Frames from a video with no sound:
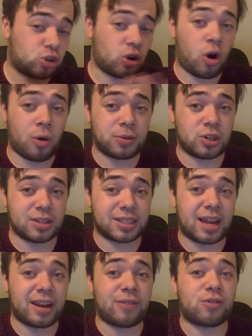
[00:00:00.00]
options
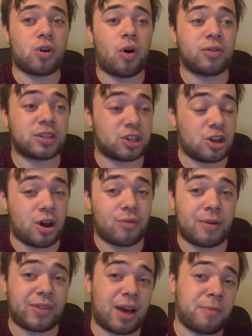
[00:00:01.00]
that they've got, you know,
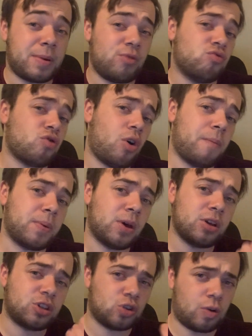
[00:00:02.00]
whether that be
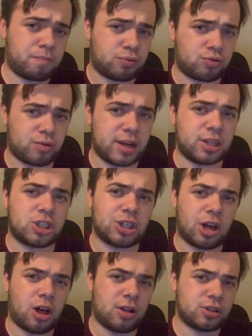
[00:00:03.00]
Roberts or
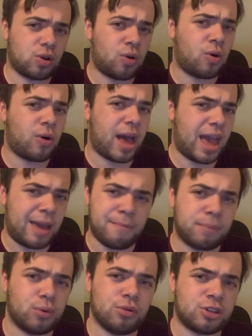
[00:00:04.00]
Pritchard or
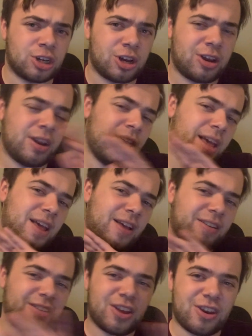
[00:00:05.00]
Embleton.
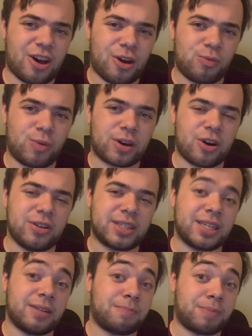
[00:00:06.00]
You know, we're going
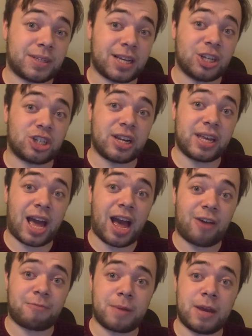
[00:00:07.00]
to potentially
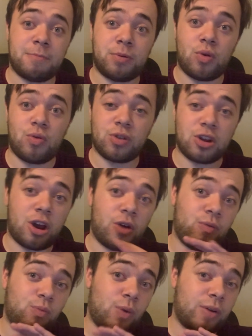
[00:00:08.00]
have people, you know,
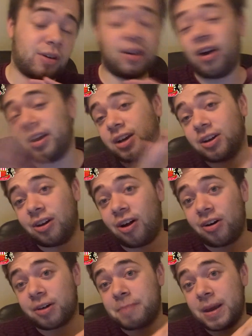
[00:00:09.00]
like
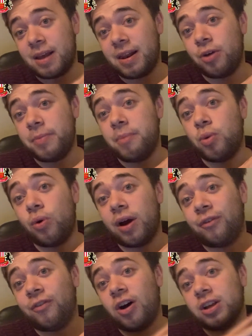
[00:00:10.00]
Clark being a little bit more
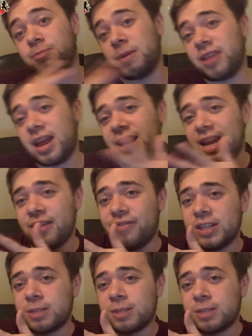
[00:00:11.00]
advanced, but then leaving